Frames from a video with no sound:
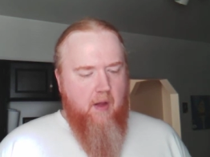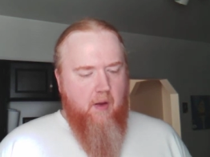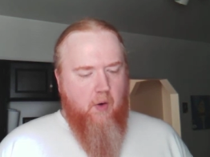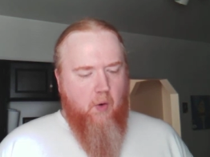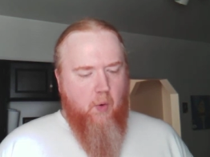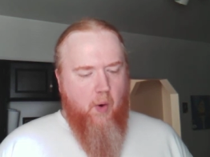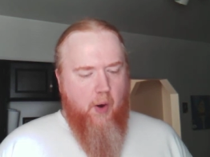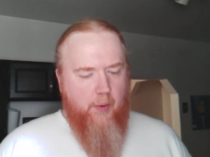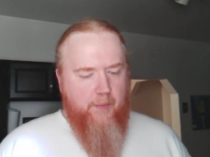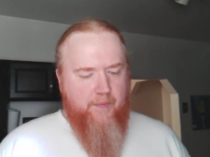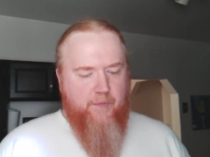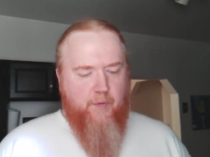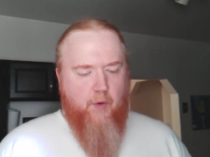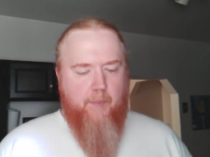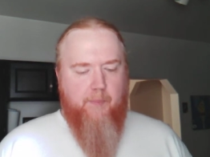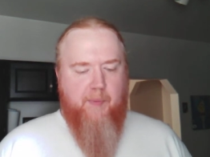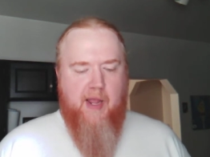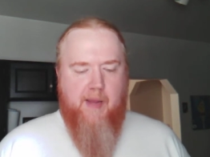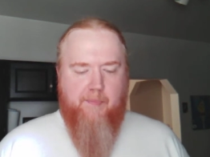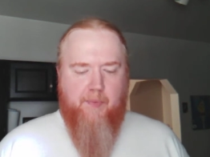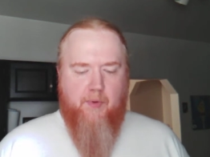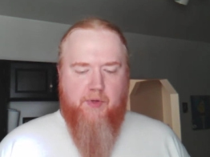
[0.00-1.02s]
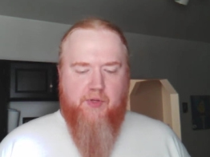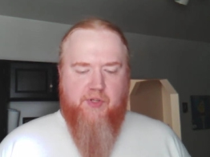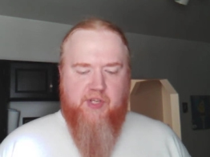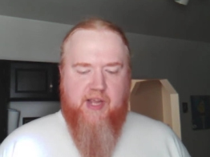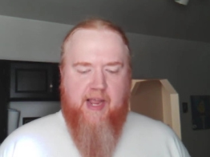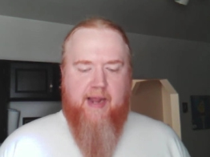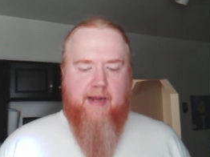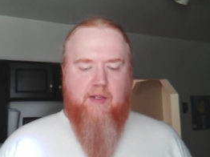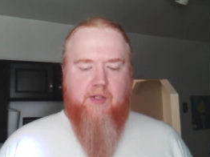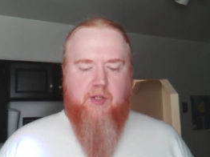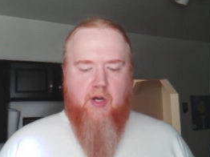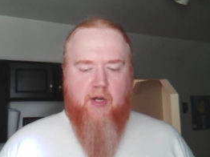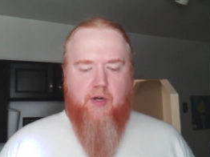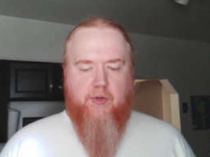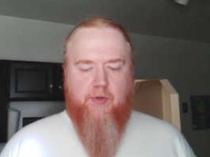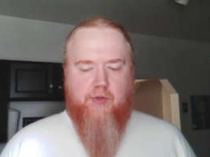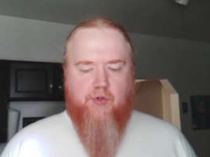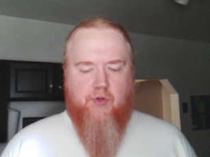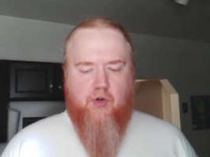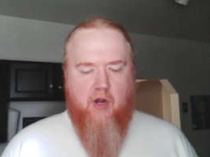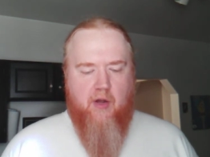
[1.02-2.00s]
Quote, For people saying
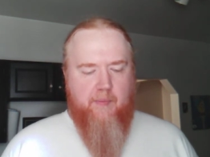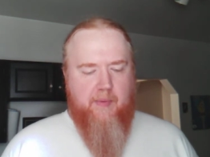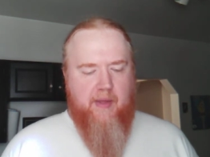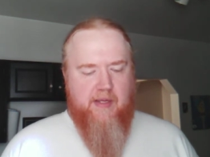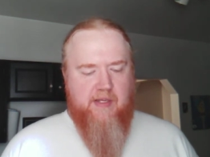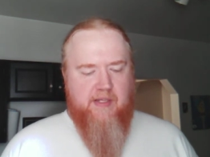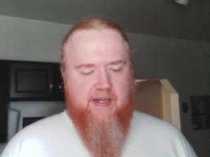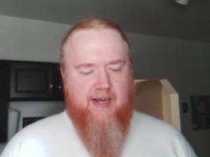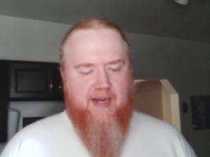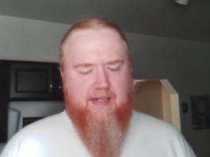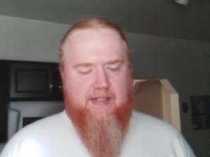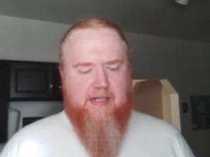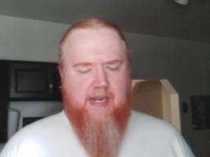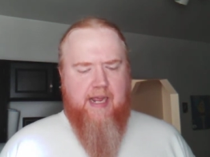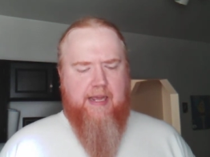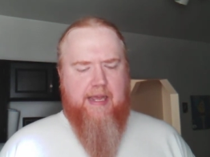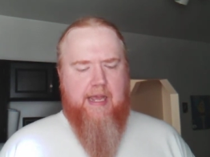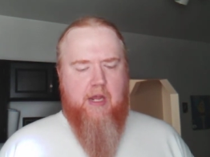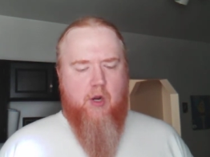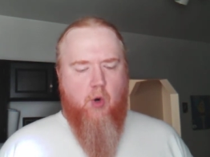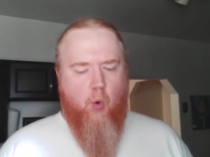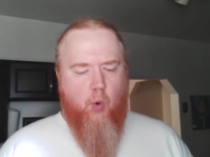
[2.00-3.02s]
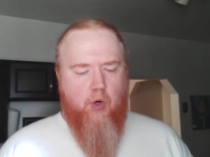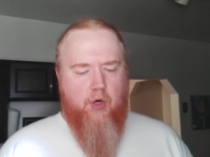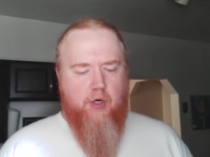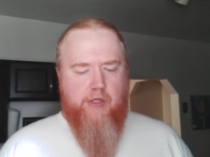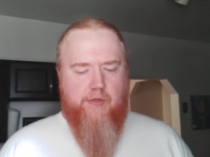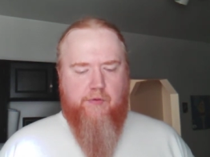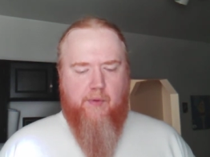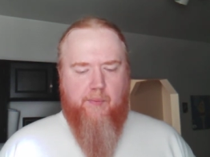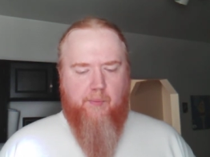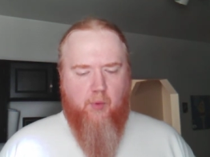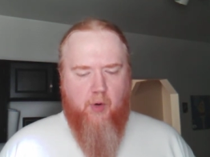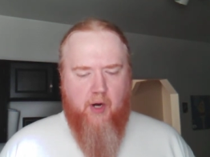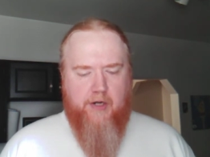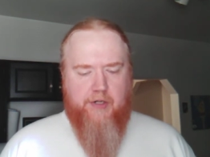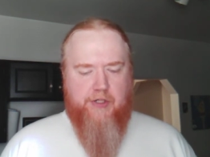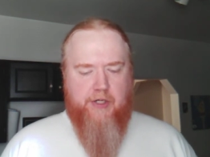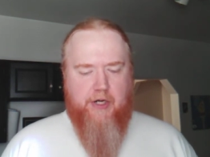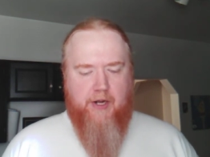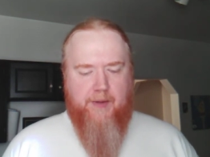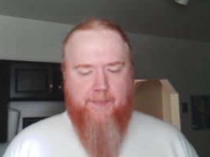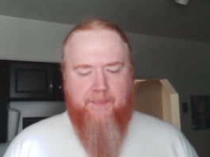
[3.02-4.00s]
Donald Trump is not taking orders from
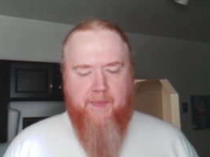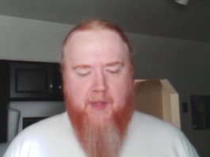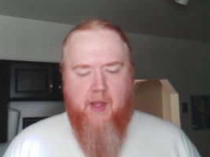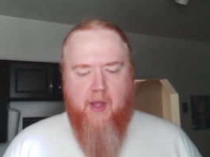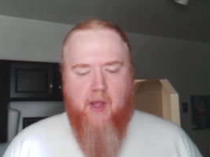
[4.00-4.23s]
Russia,